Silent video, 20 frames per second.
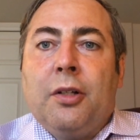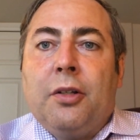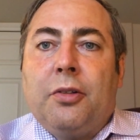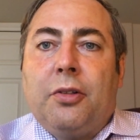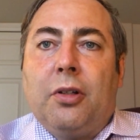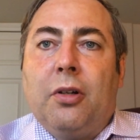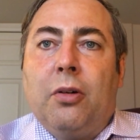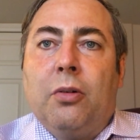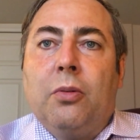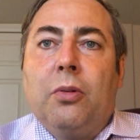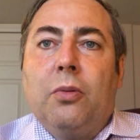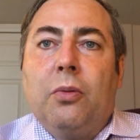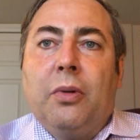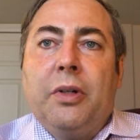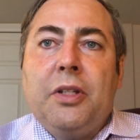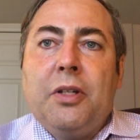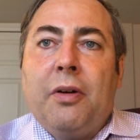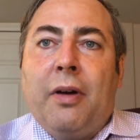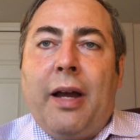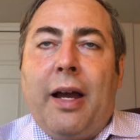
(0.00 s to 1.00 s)
So
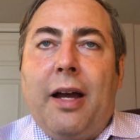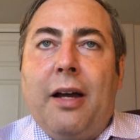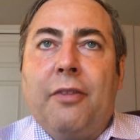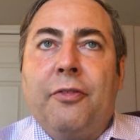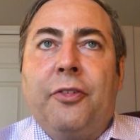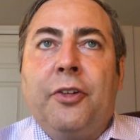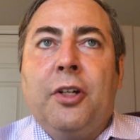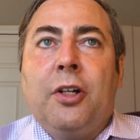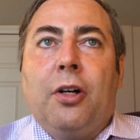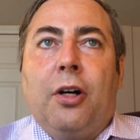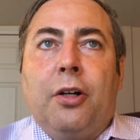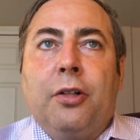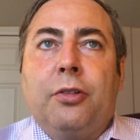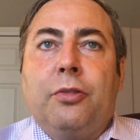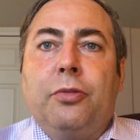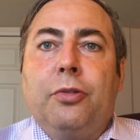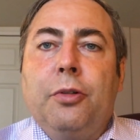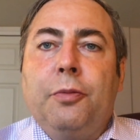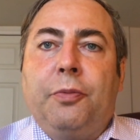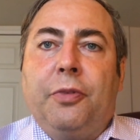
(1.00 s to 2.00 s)
when you have a
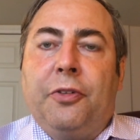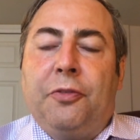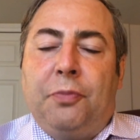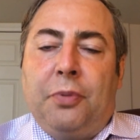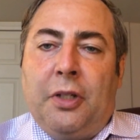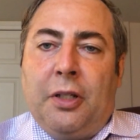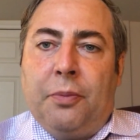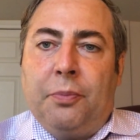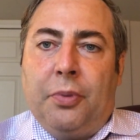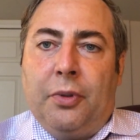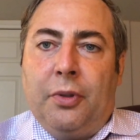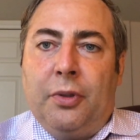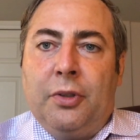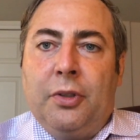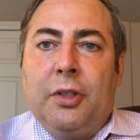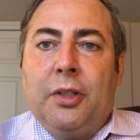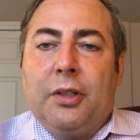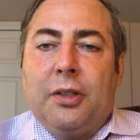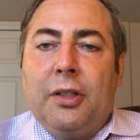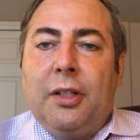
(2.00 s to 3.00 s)
group of people
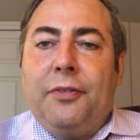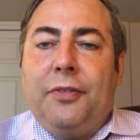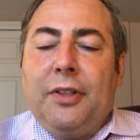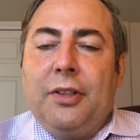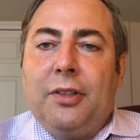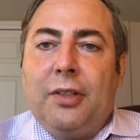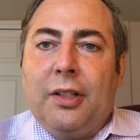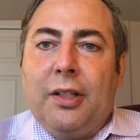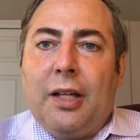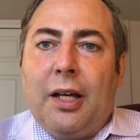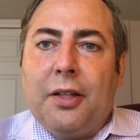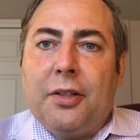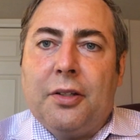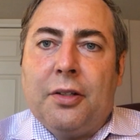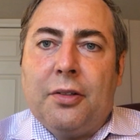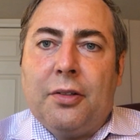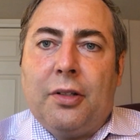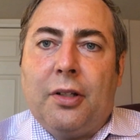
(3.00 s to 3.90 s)
living together,